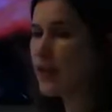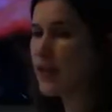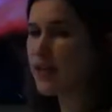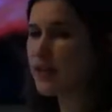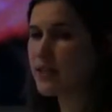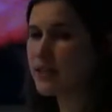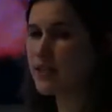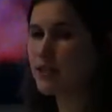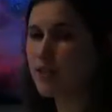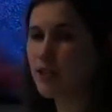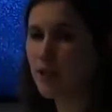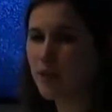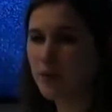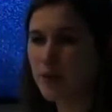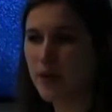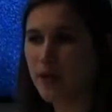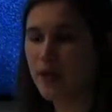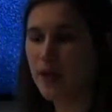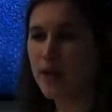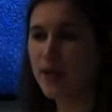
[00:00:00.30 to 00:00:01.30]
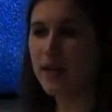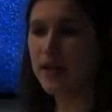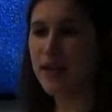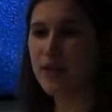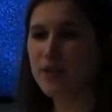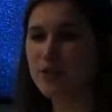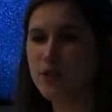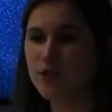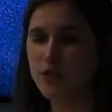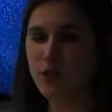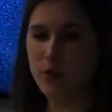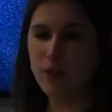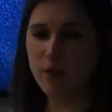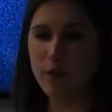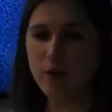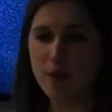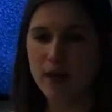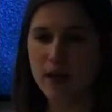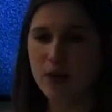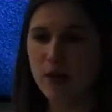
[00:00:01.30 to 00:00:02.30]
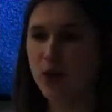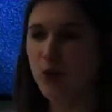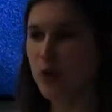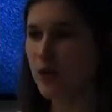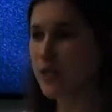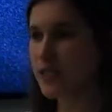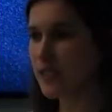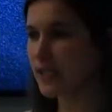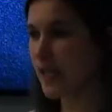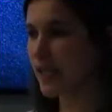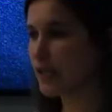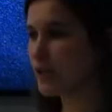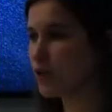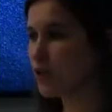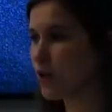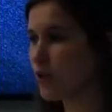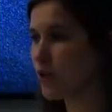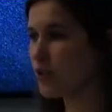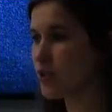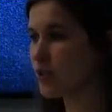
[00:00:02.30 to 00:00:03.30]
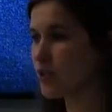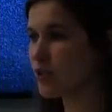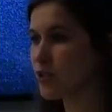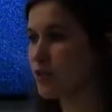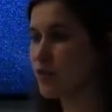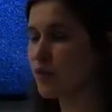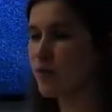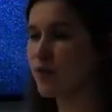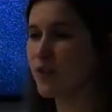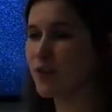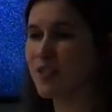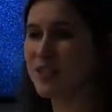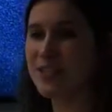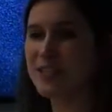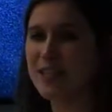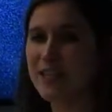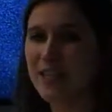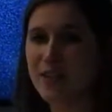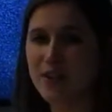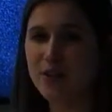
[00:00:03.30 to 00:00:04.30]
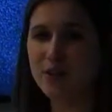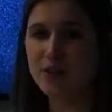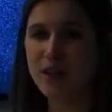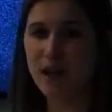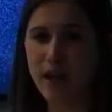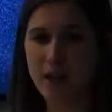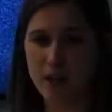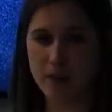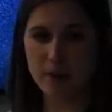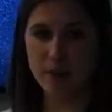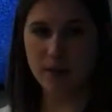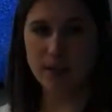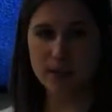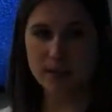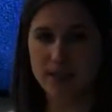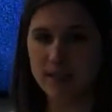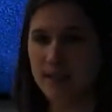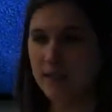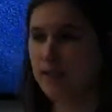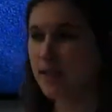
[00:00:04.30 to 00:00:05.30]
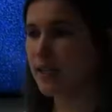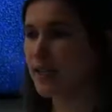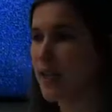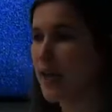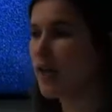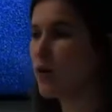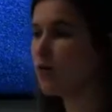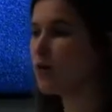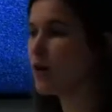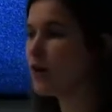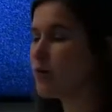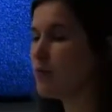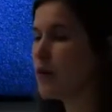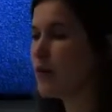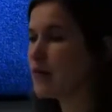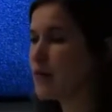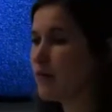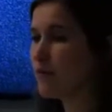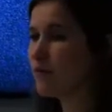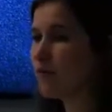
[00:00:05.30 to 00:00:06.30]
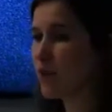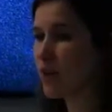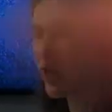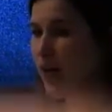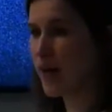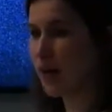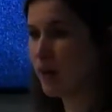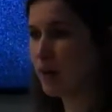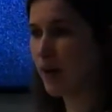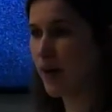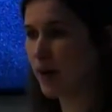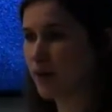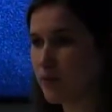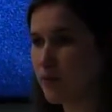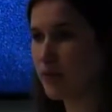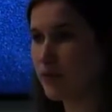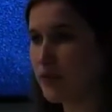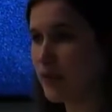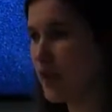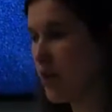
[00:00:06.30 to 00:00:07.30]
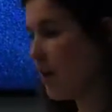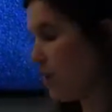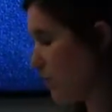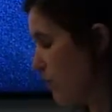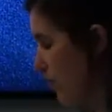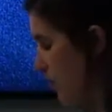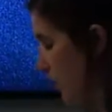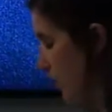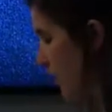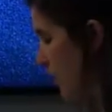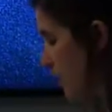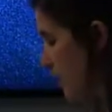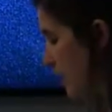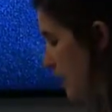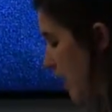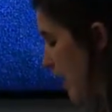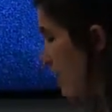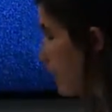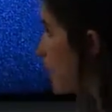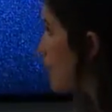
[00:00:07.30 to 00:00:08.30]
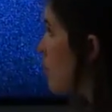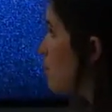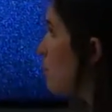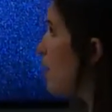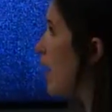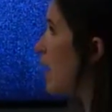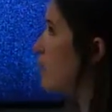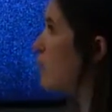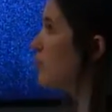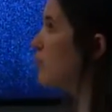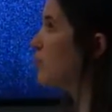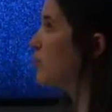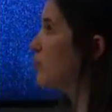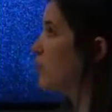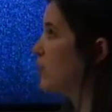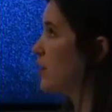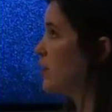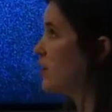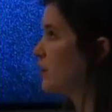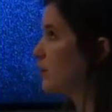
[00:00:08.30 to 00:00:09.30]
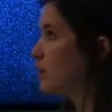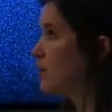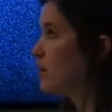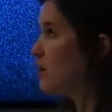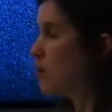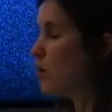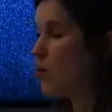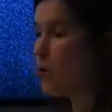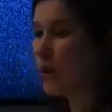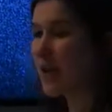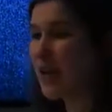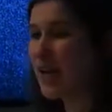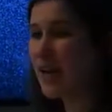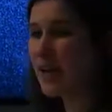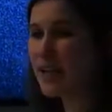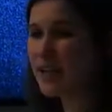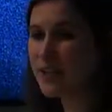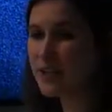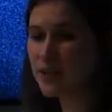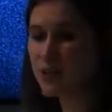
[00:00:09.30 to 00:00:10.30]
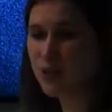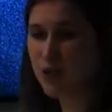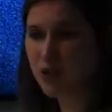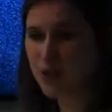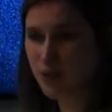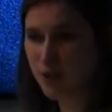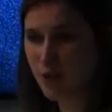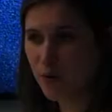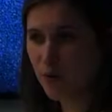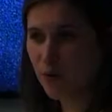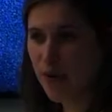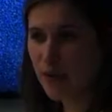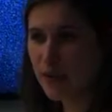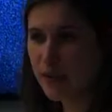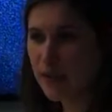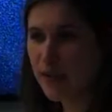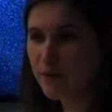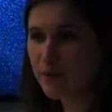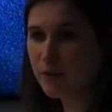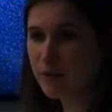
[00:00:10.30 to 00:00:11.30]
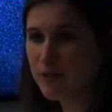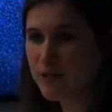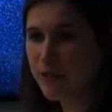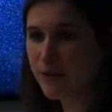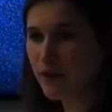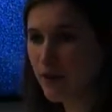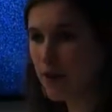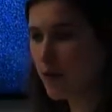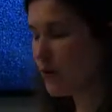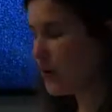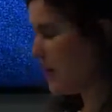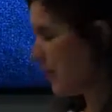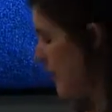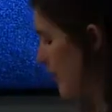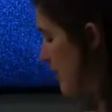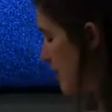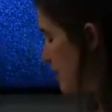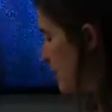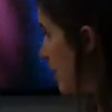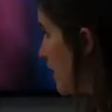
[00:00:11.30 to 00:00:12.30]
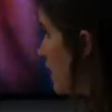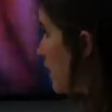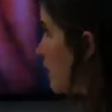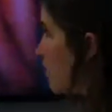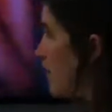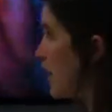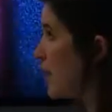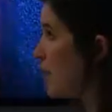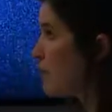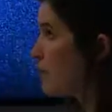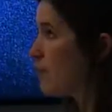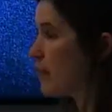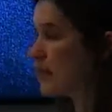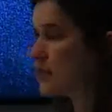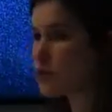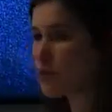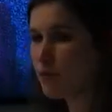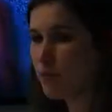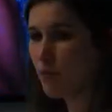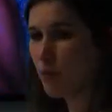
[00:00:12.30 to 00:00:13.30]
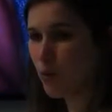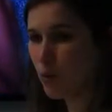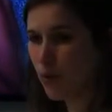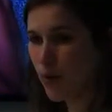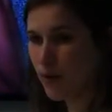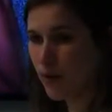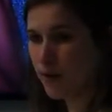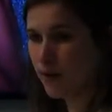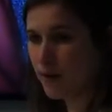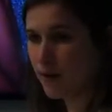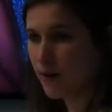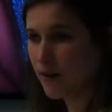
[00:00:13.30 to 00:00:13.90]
Okay, ladies and gentlemen, yesterday we made Lewis dot structures for single elements. Today we're going to make them for compounds. First, I'm going to model for you. What I need you to do at a level 0 is make your paper match the board.